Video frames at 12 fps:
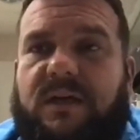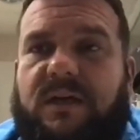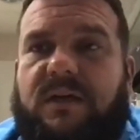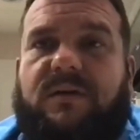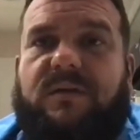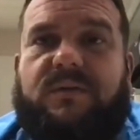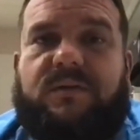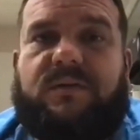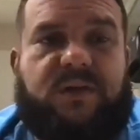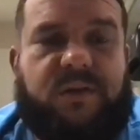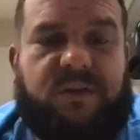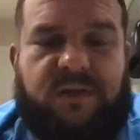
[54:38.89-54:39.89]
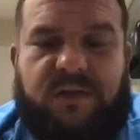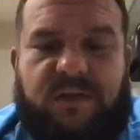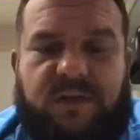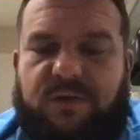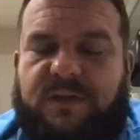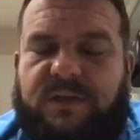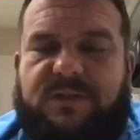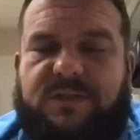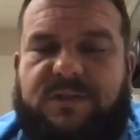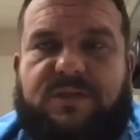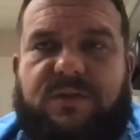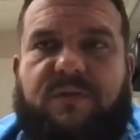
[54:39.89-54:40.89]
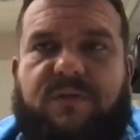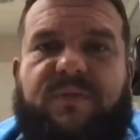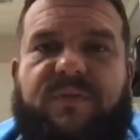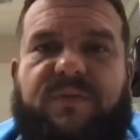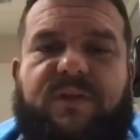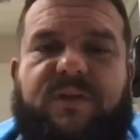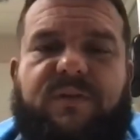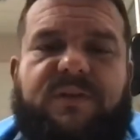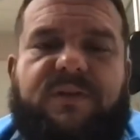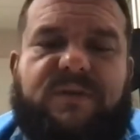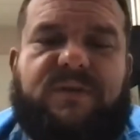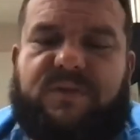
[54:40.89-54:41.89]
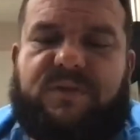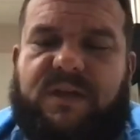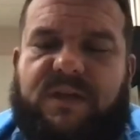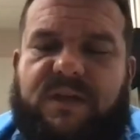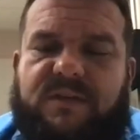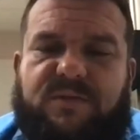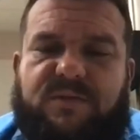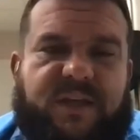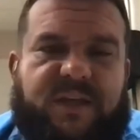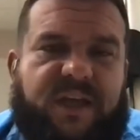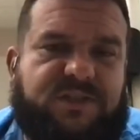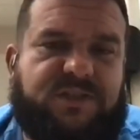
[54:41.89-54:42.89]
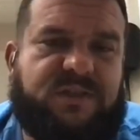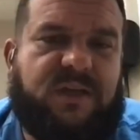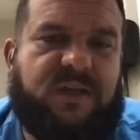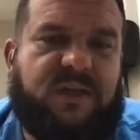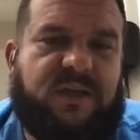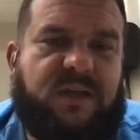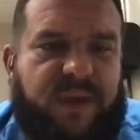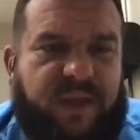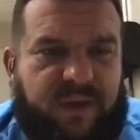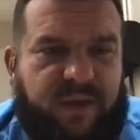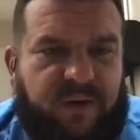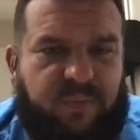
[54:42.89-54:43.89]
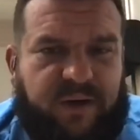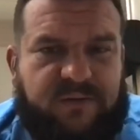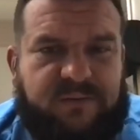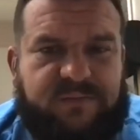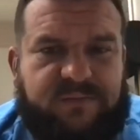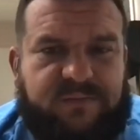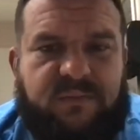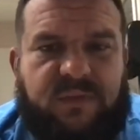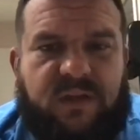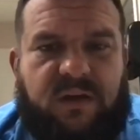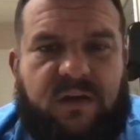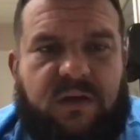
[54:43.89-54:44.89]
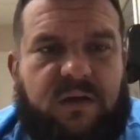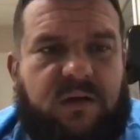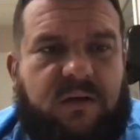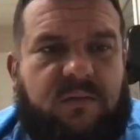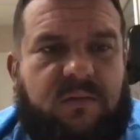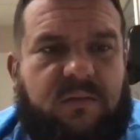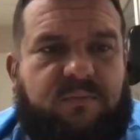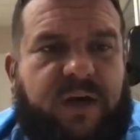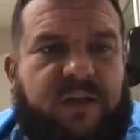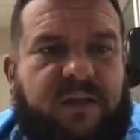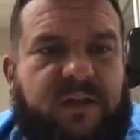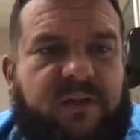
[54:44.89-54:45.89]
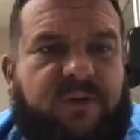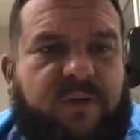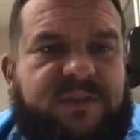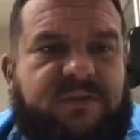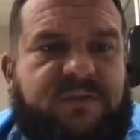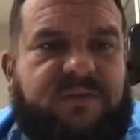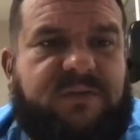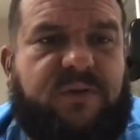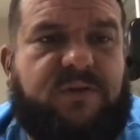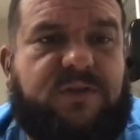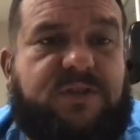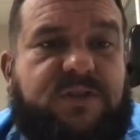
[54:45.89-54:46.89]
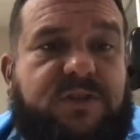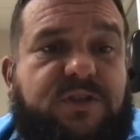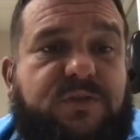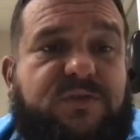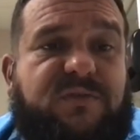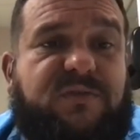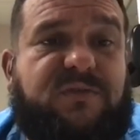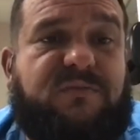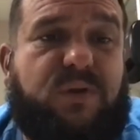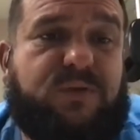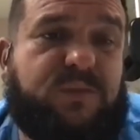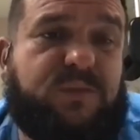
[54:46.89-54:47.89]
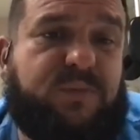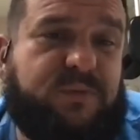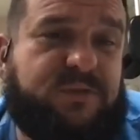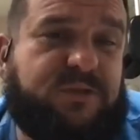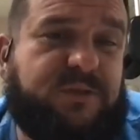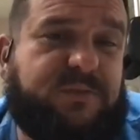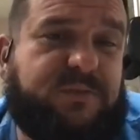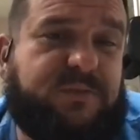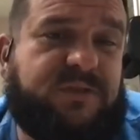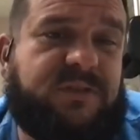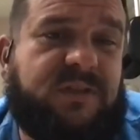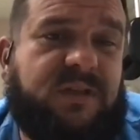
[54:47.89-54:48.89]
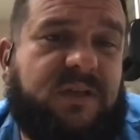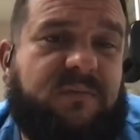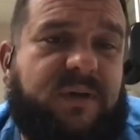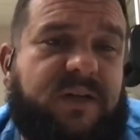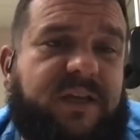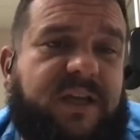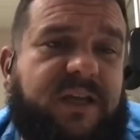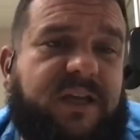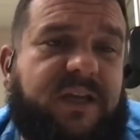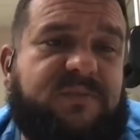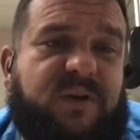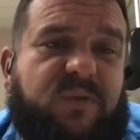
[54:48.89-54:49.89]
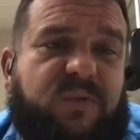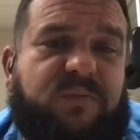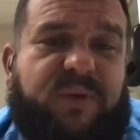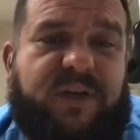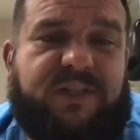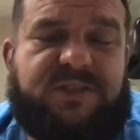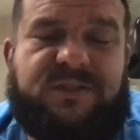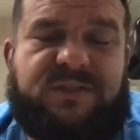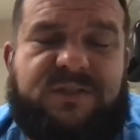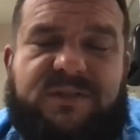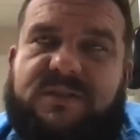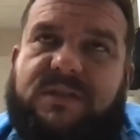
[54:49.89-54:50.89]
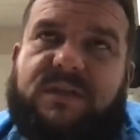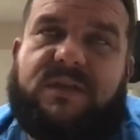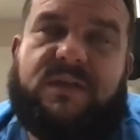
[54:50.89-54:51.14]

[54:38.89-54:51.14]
And then you can start figuring some other things on their medications may help out. Polypharmacy refers to the use of multiple medications by one patient.